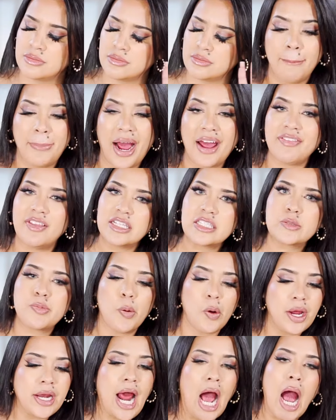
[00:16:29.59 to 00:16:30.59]
By this
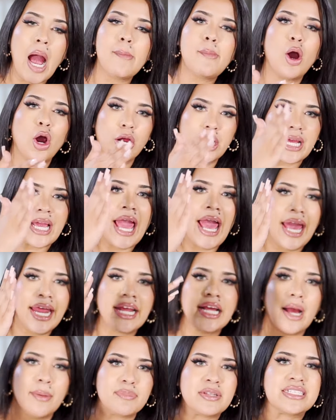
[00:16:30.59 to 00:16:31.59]
point, I'm already
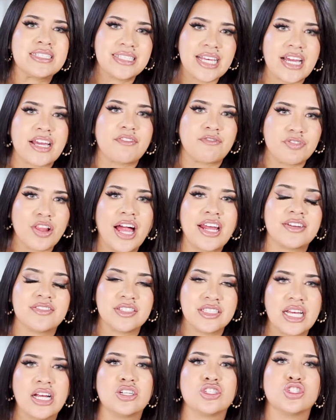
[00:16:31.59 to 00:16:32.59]
heading up the second flight of
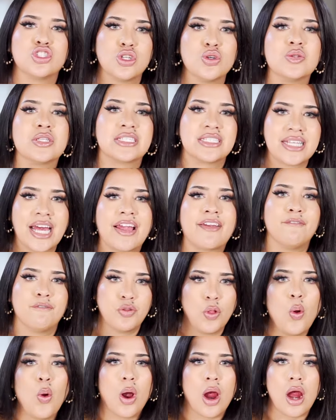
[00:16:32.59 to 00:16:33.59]
stairs to the second
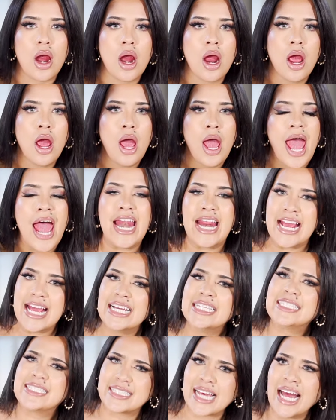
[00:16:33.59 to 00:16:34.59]
floor. And
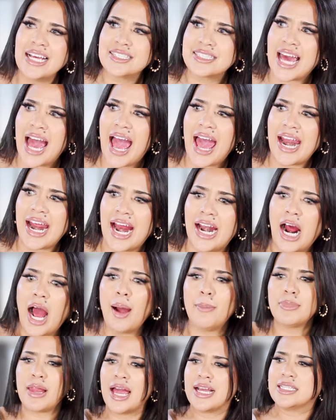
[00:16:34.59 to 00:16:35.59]
he says that, and
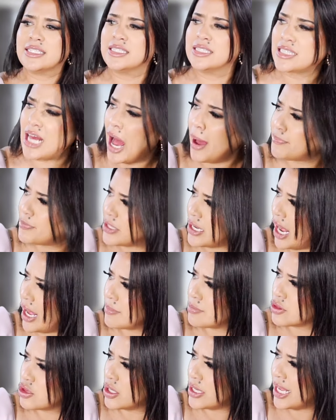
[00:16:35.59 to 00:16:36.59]
I'm like stopped, and I
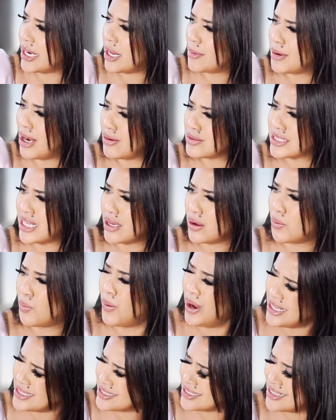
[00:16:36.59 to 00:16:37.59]
look at him and I was like,
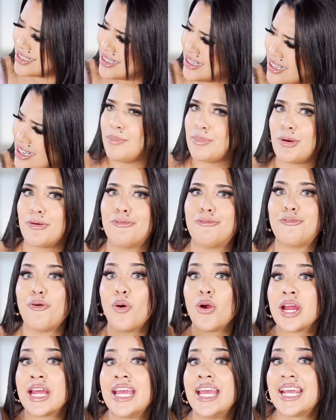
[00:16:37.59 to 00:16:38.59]
what? And
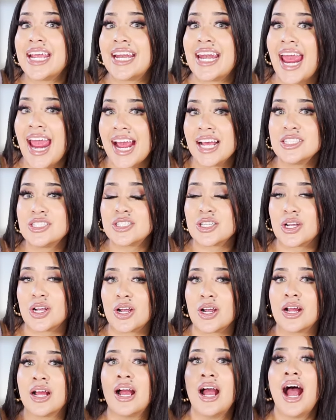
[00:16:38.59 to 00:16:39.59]
before he can
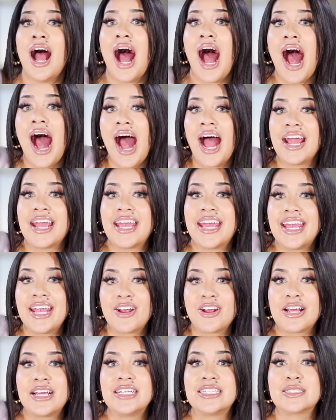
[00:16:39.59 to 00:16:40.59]
answer, I
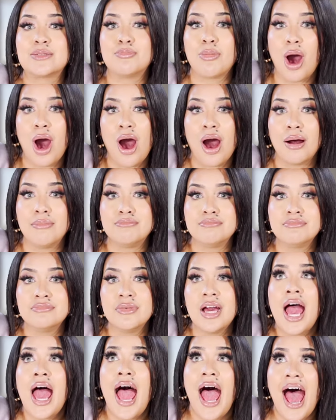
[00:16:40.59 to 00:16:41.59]
hear his mom
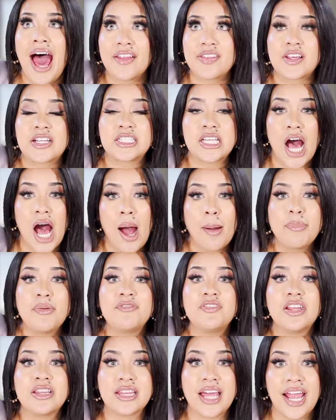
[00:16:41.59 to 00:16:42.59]
at the top
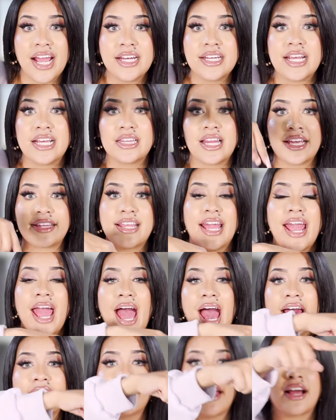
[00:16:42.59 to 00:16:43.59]
of the landing. Like, they
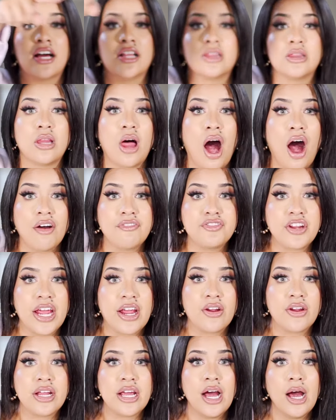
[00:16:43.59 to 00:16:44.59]
had like a loft
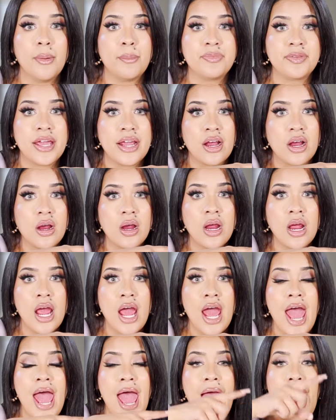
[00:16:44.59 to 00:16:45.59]
area up there,
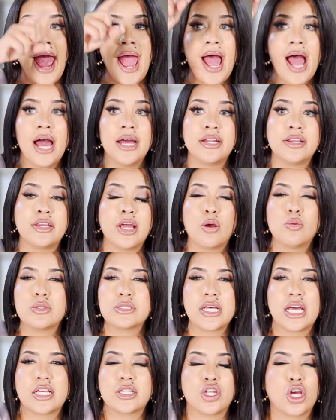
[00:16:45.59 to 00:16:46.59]
and there was
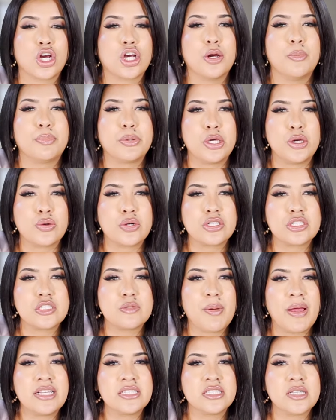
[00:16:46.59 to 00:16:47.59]
like their computer
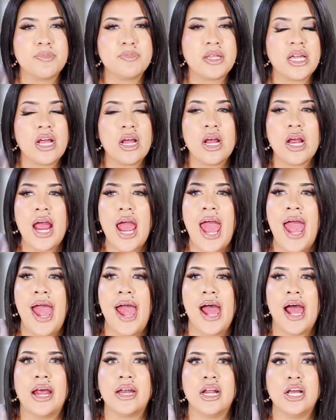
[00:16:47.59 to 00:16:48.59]
space up there,
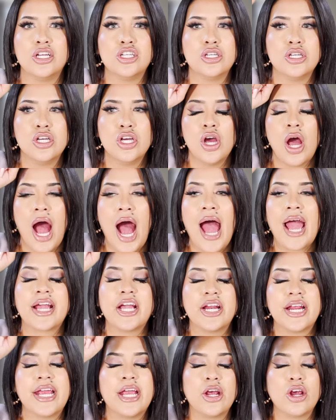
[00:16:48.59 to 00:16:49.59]
and I
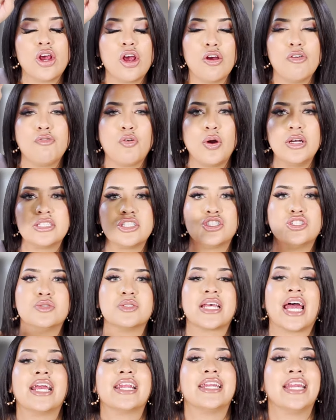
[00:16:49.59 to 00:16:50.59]
could hear her voice, and she
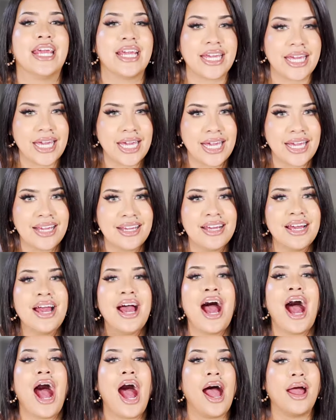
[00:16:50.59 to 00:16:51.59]
was like, Nikki,
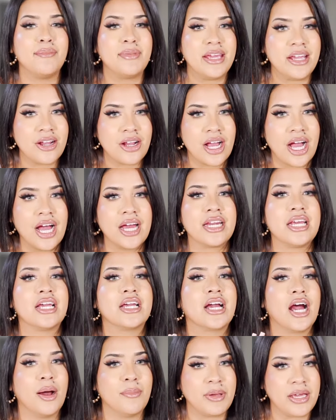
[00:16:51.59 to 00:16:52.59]
I'm here, honey.
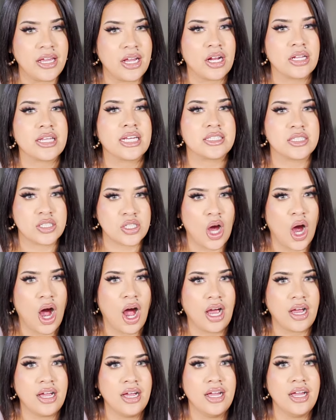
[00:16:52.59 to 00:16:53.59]
Come here. Let's
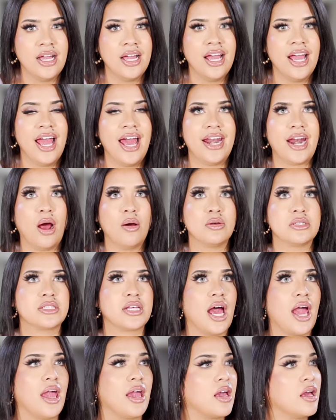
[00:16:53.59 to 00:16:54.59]
talk. And I was
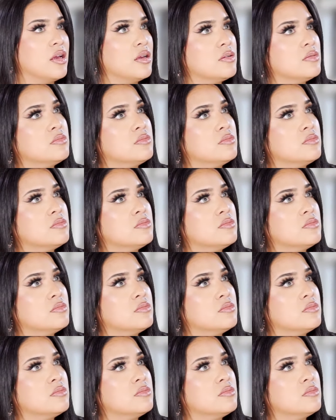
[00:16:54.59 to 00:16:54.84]
like,